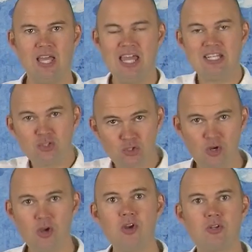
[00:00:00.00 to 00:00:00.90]
and the
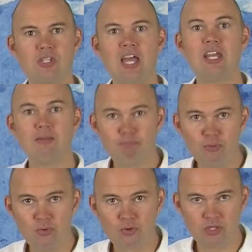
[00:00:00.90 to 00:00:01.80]
church and the
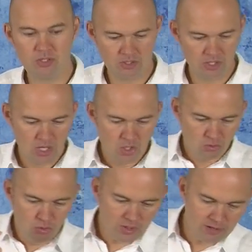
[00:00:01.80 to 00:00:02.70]
book,
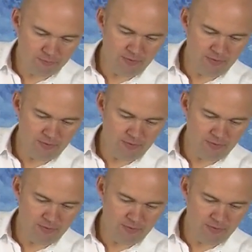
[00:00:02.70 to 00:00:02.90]
you can